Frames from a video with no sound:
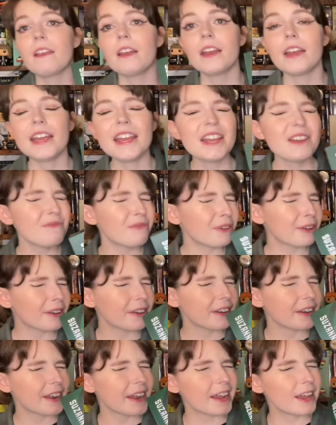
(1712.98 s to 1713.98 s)

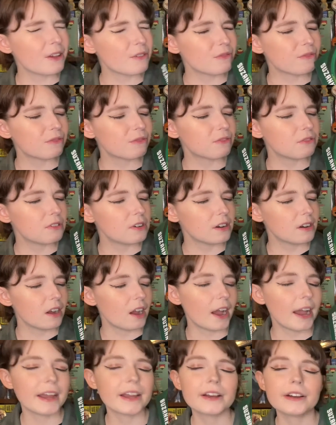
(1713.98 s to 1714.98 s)
Even if
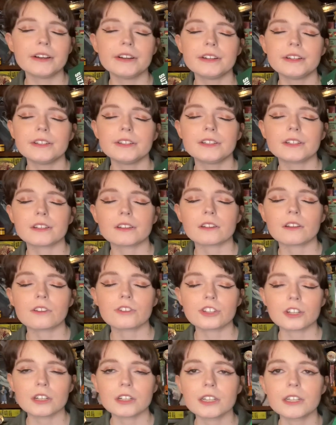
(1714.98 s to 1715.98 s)
I could
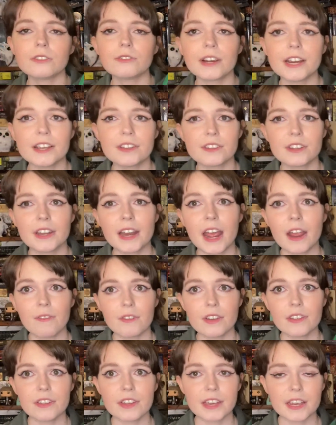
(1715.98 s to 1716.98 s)
logically reason
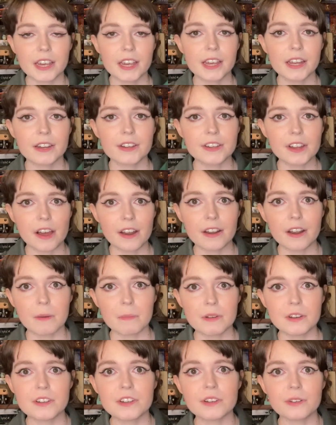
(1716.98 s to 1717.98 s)
everything he had done
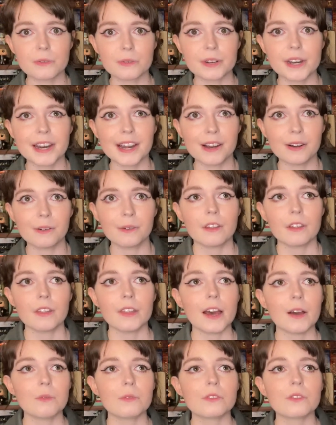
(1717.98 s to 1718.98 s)
up until now,
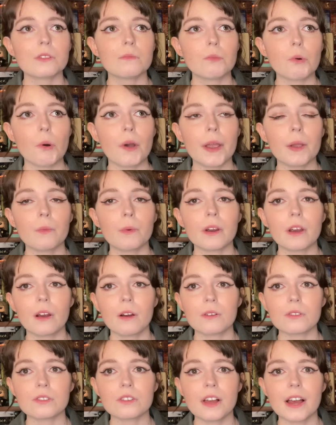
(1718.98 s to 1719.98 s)
that was the point where I
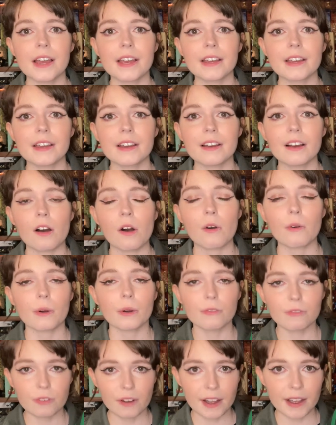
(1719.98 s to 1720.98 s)
was like
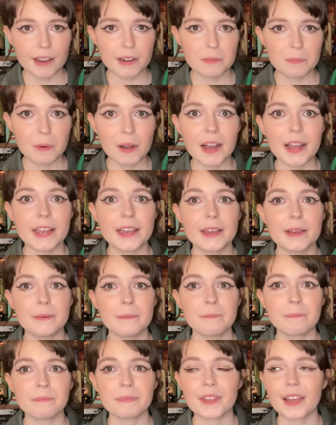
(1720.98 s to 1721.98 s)
horrified by
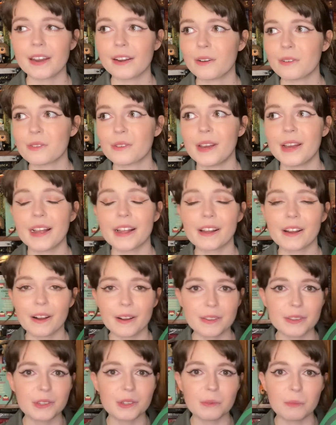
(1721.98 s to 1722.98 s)
him, and I was like, I
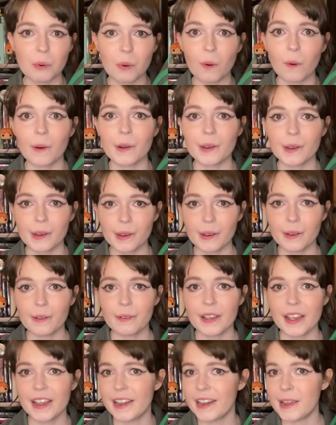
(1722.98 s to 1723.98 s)
can't support
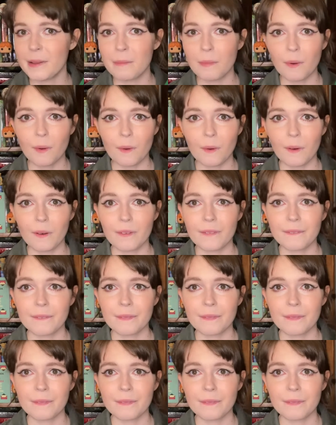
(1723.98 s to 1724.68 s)
you anymore.